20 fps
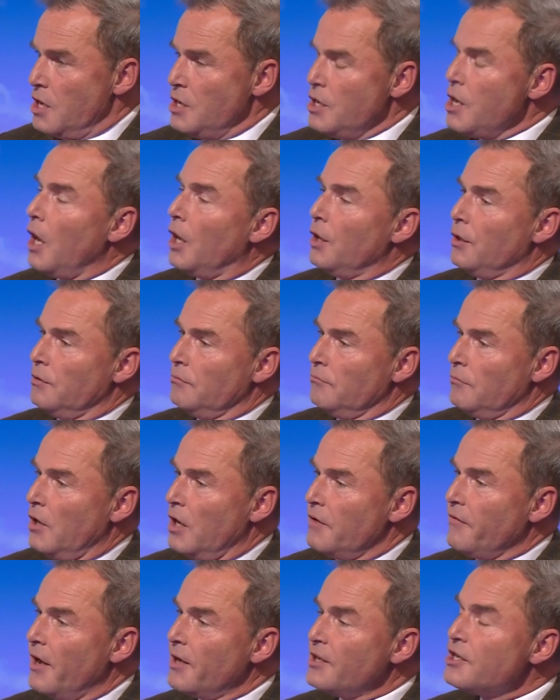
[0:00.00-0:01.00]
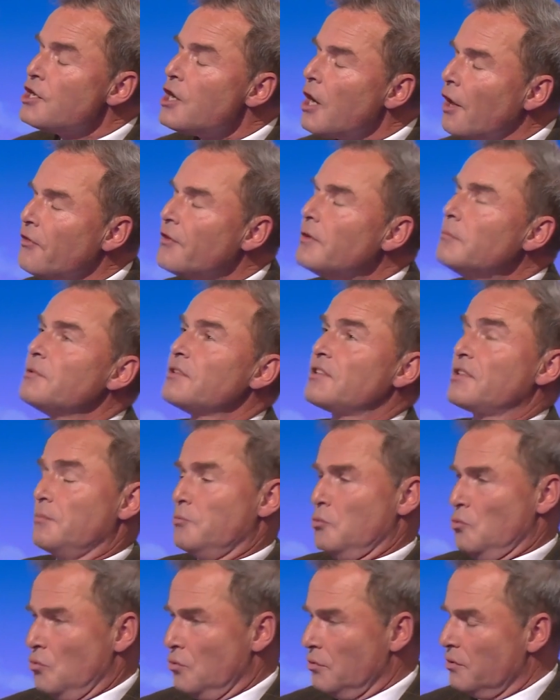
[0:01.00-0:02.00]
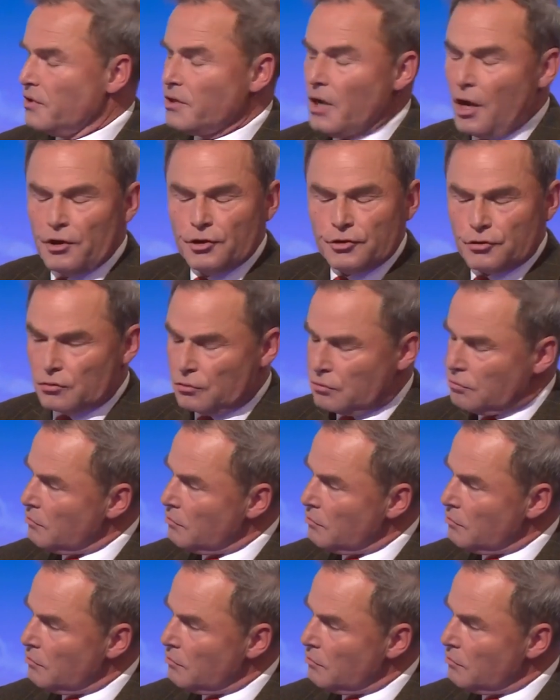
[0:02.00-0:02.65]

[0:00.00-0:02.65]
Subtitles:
None. I've had nothing but support. None at all.